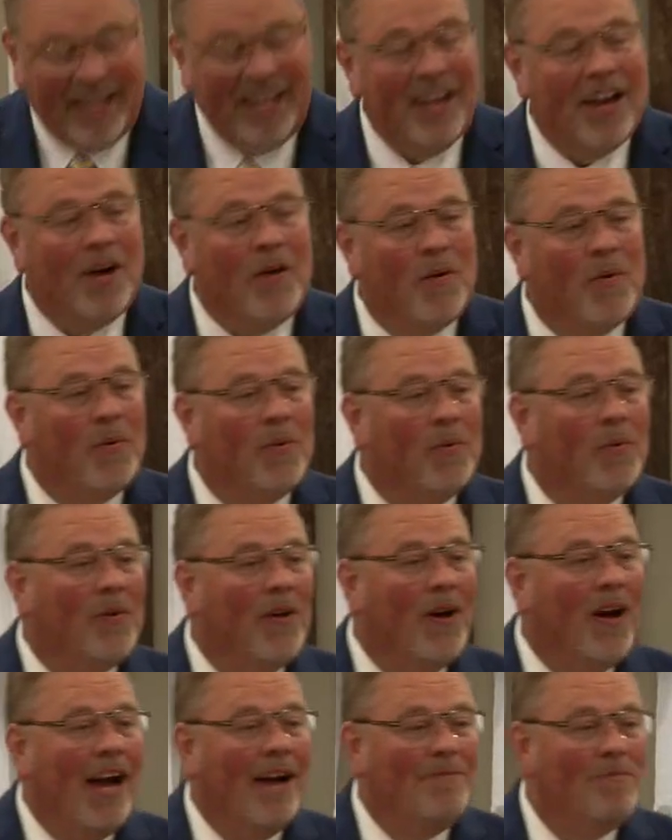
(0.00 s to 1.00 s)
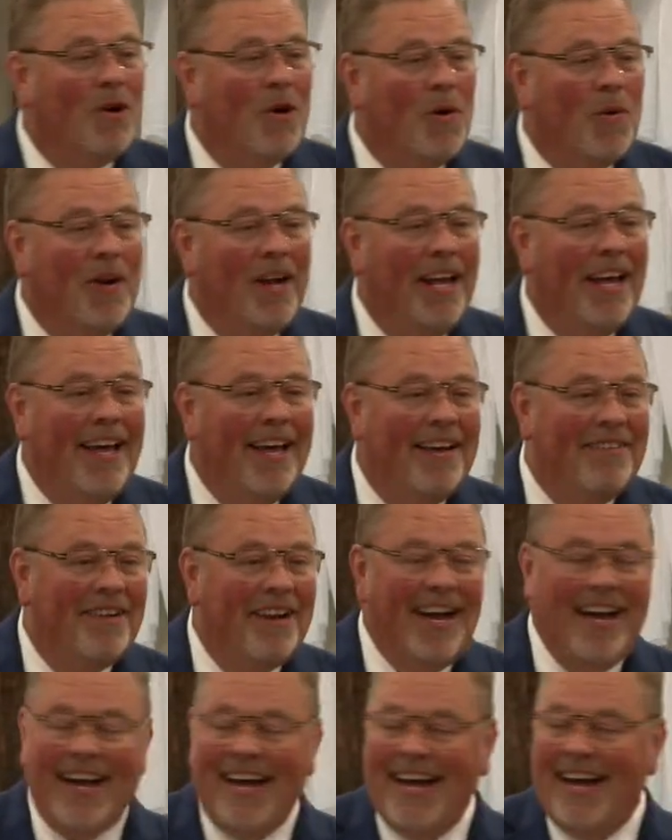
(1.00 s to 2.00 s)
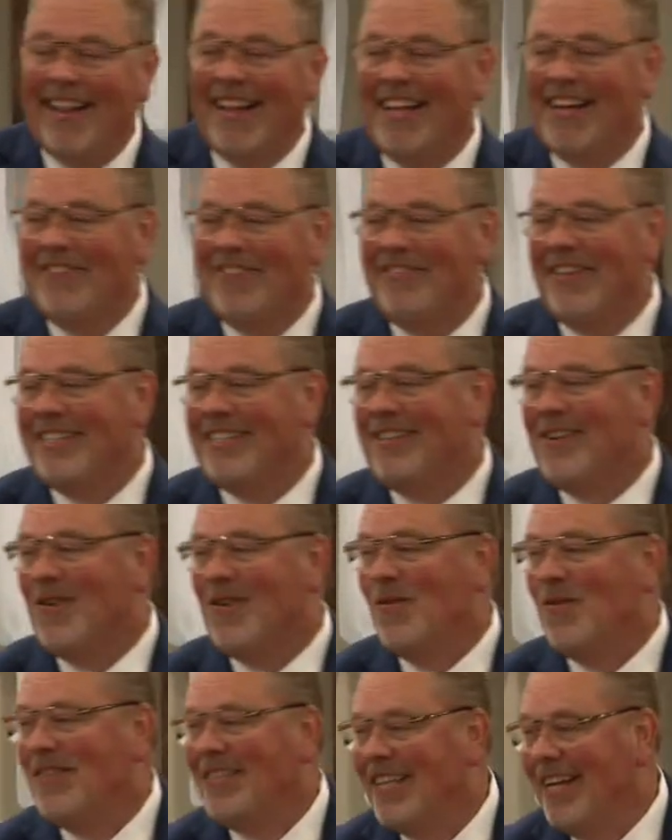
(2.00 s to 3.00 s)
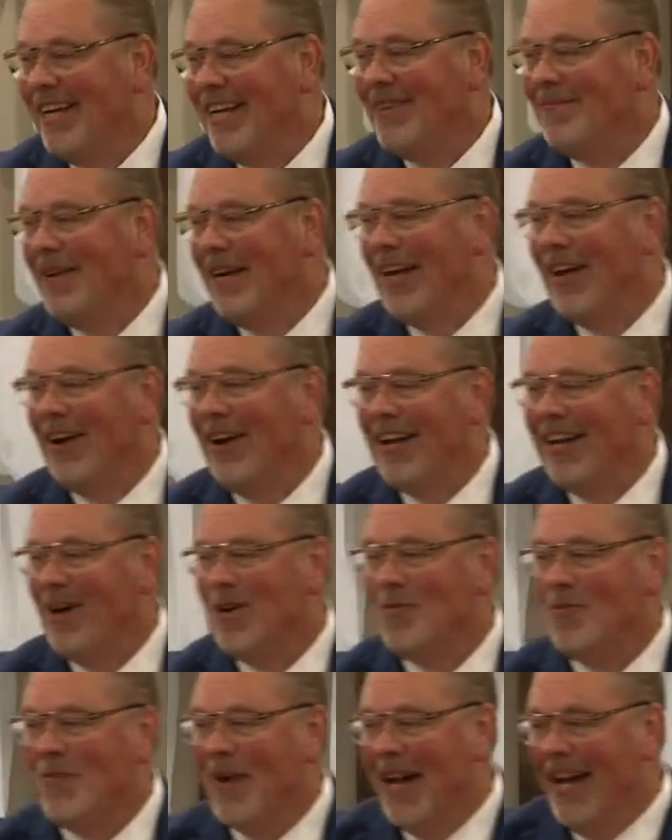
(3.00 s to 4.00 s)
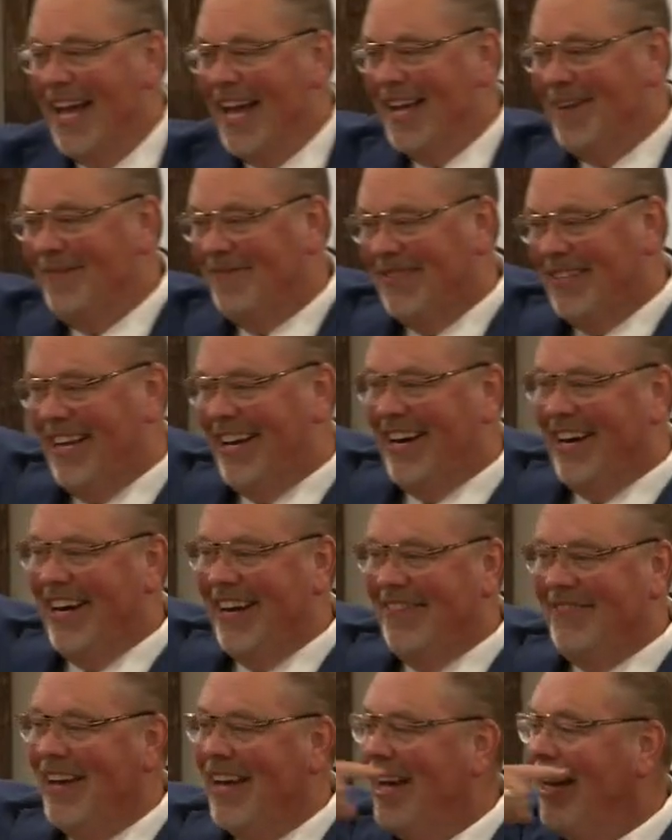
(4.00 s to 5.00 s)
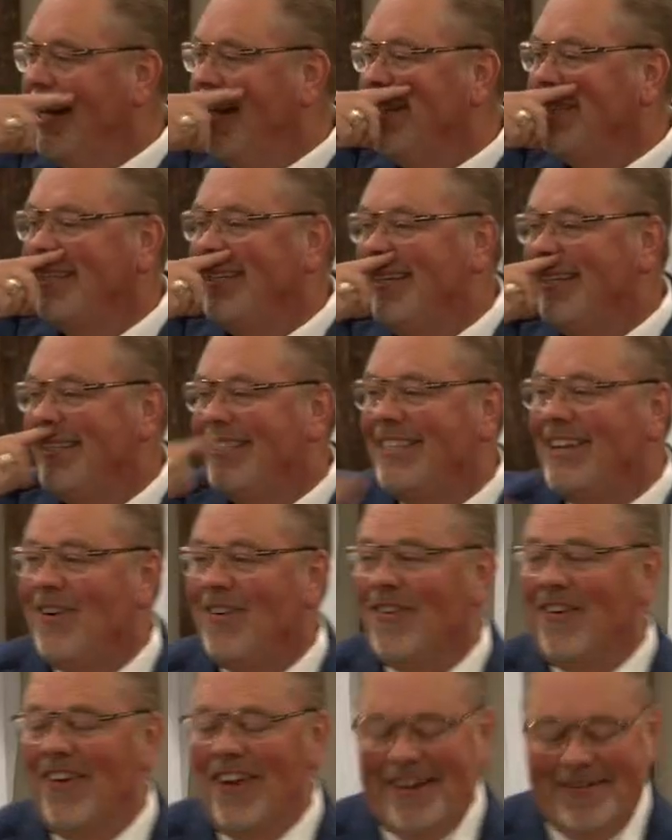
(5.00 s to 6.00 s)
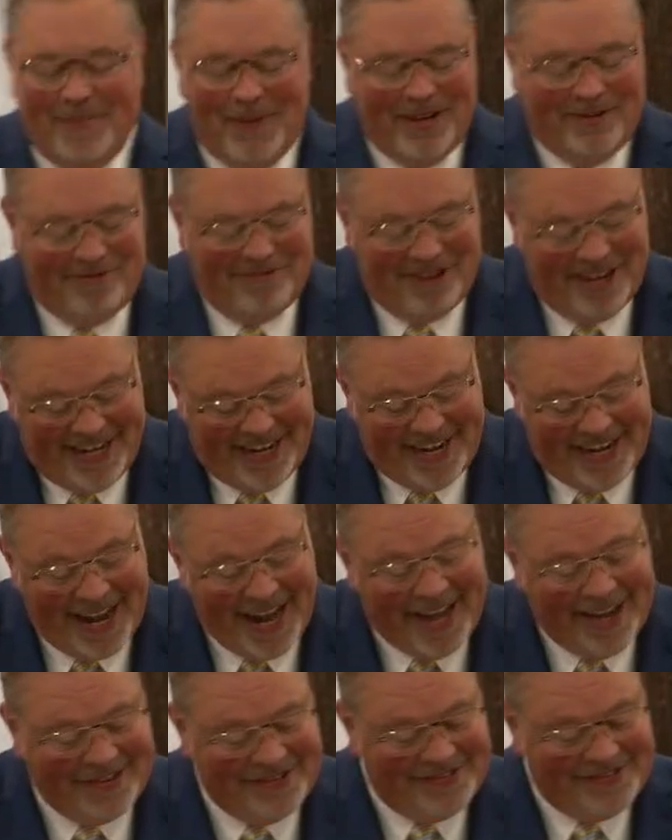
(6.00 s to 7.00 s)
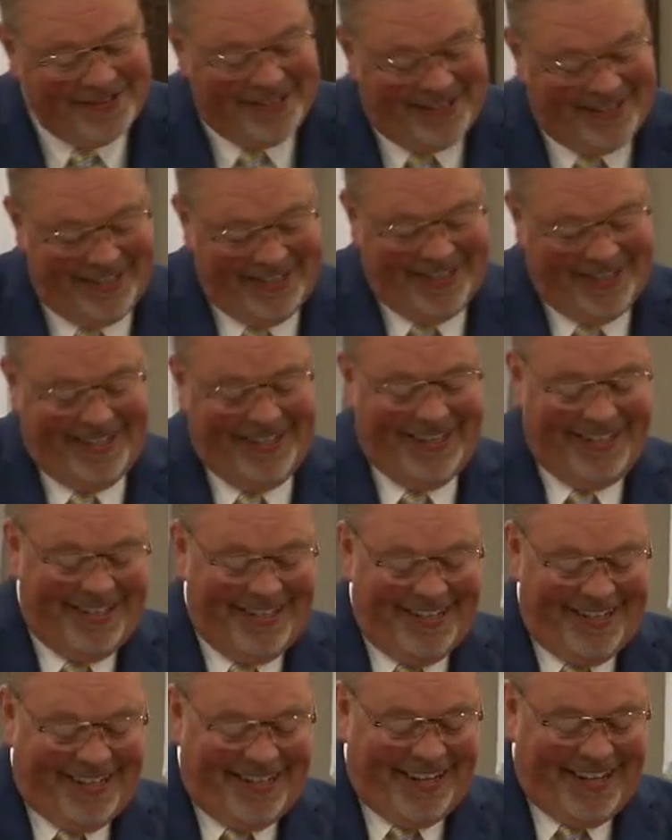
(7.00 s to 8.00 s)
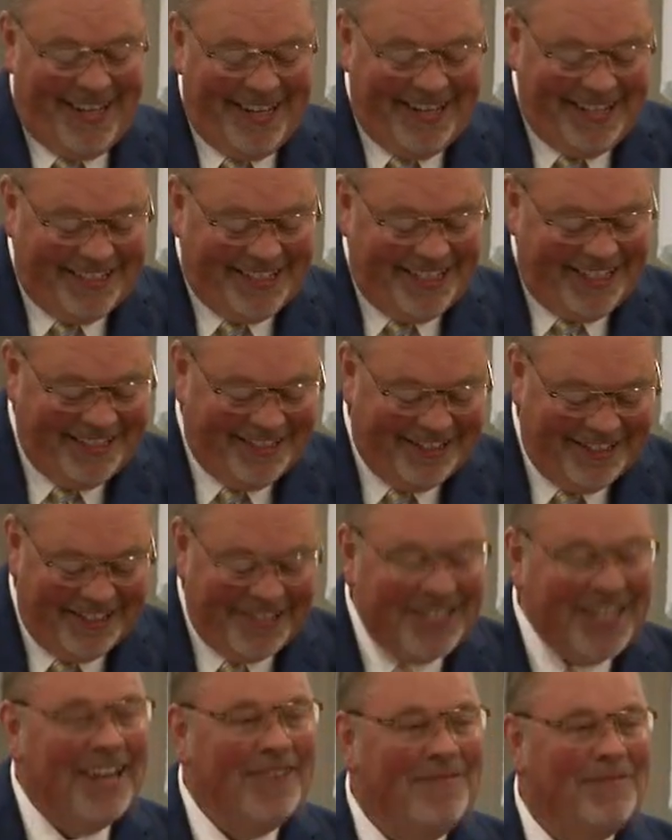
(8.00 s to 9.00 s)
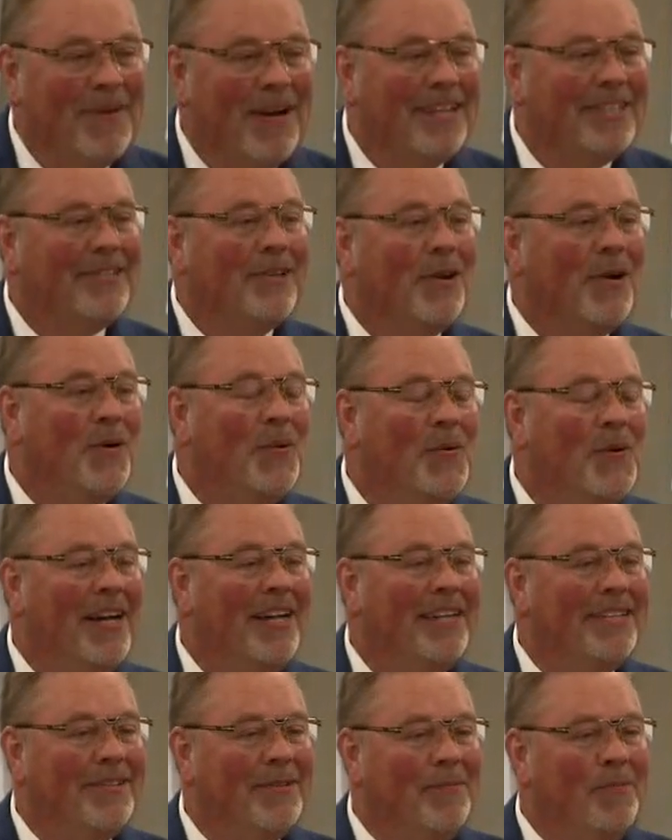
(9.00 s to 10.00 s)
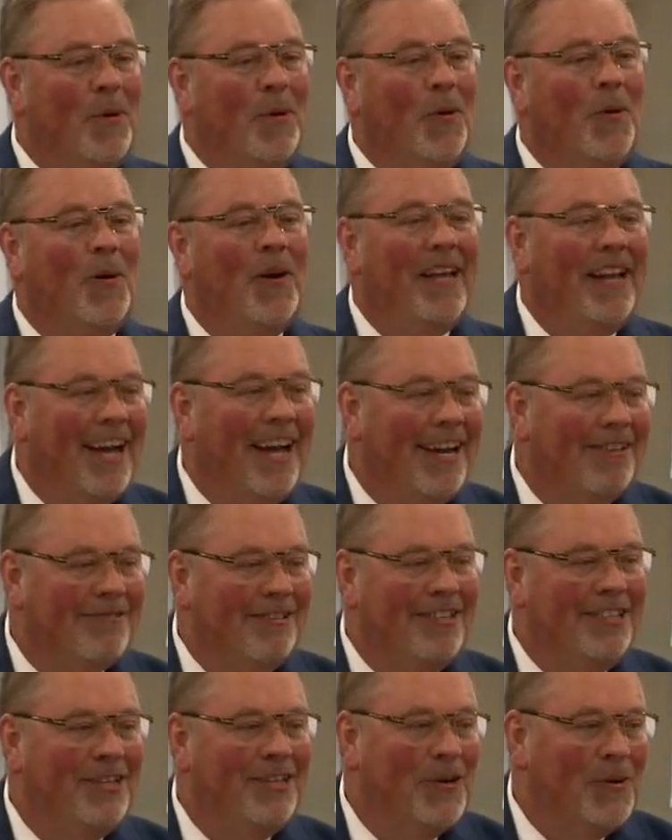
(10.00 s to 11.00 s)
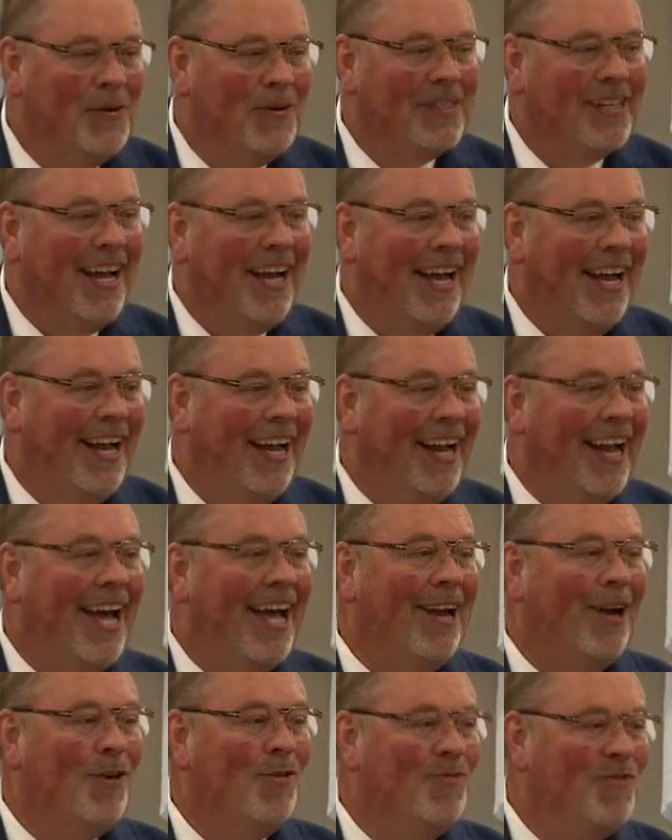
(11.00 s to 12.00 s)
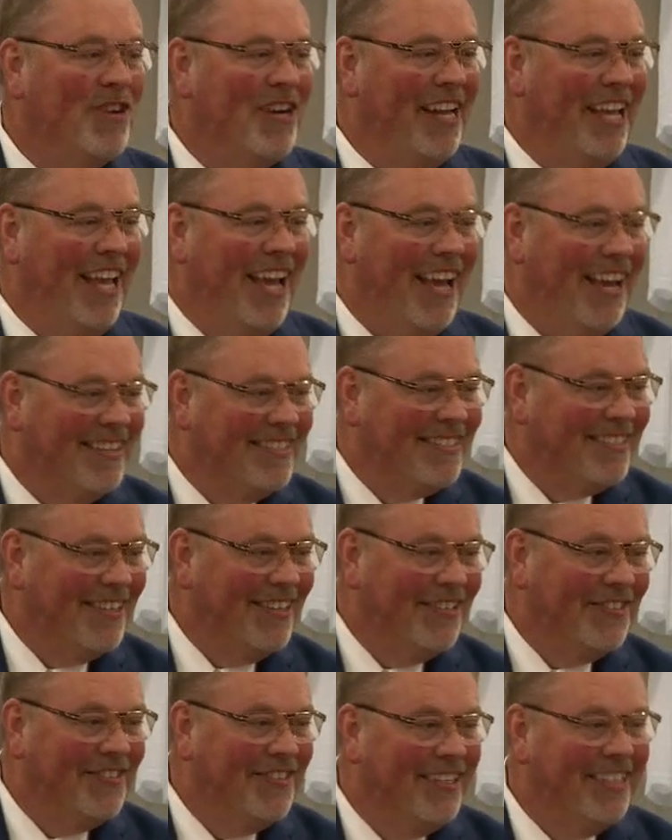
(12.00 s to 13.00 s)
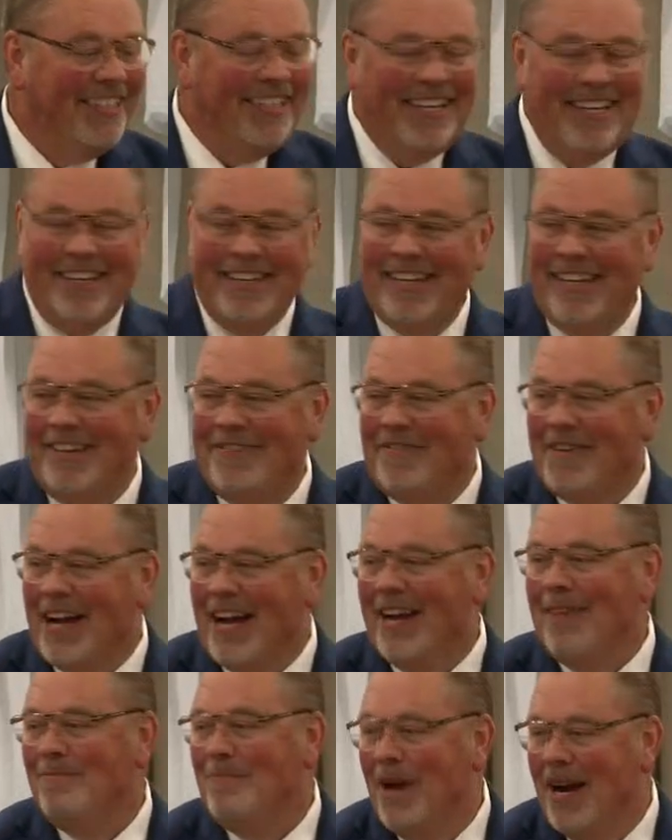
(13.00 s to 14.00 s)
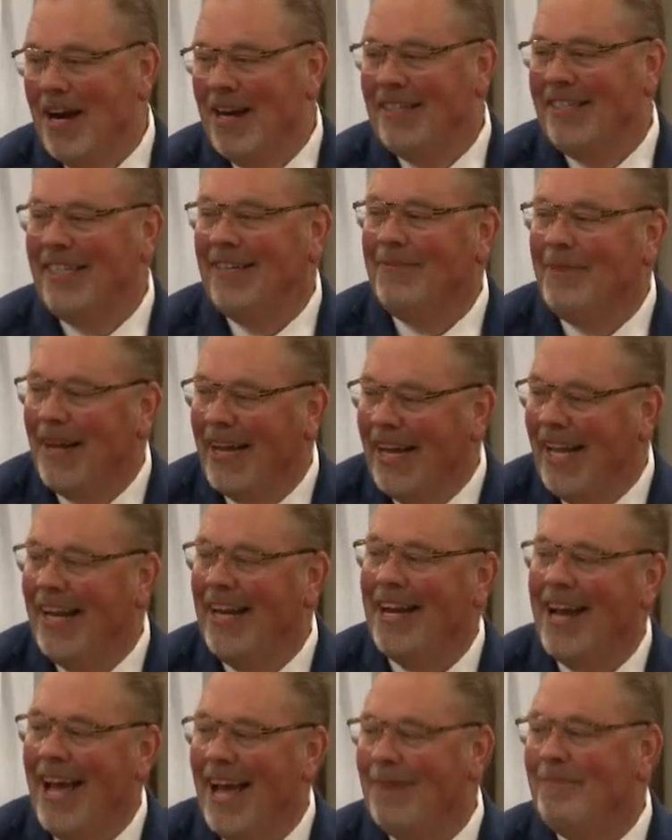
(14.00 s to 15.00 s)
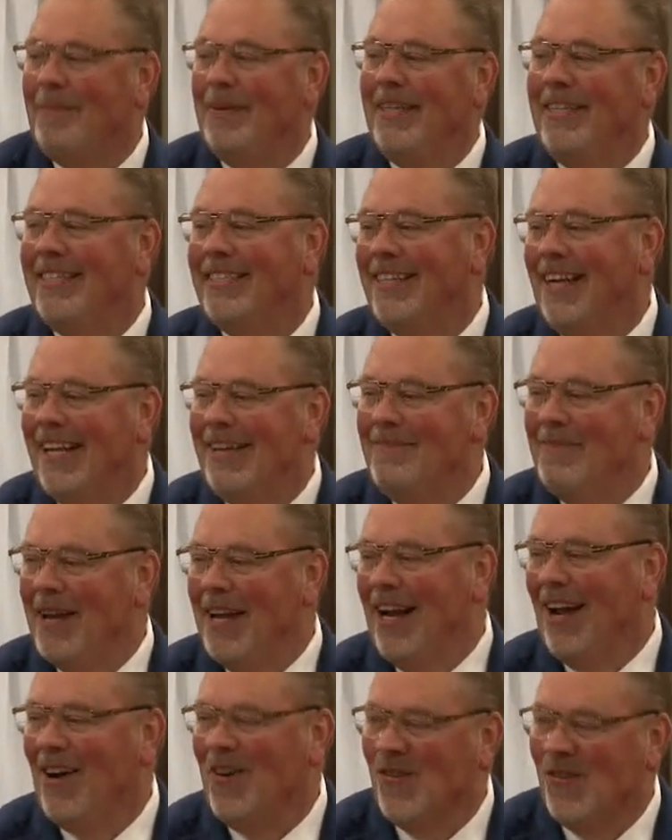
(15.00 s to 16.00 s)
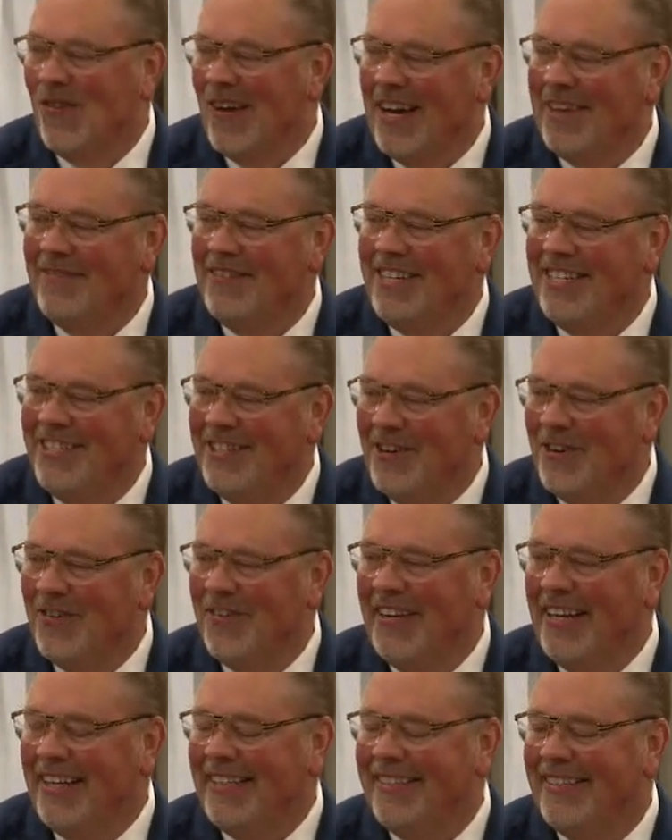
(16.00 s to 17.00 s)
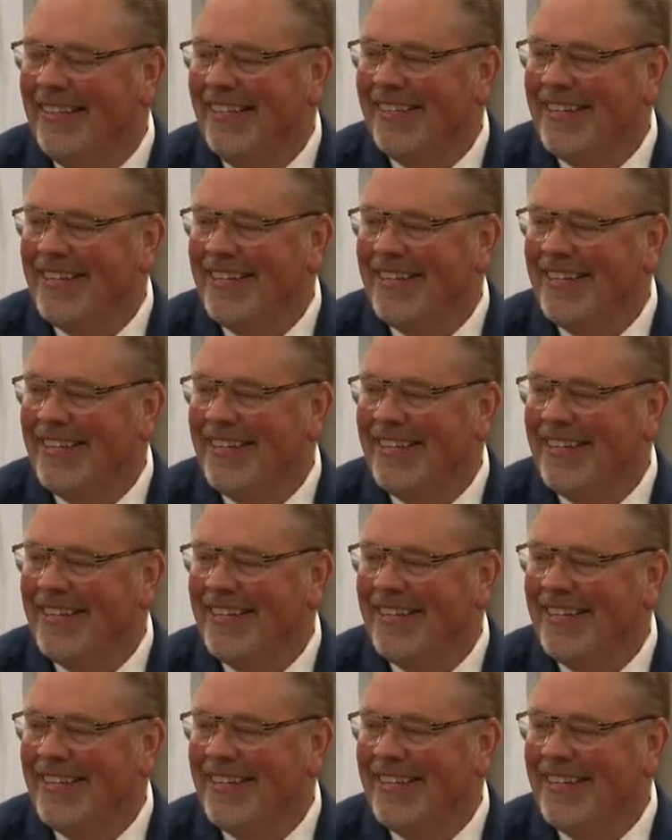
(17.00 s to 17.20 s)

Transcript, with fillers: you know, I'm going to heaven. I, I love that song we sang a minute ago. I know my name's there. Amen. It's it's already been written down. And King Jesus saved my soul when I was a boy, and I rejoice. I hadn't got over it yet. So if I embarrass you by getting happy, just leave me alone. I'm enjoying it.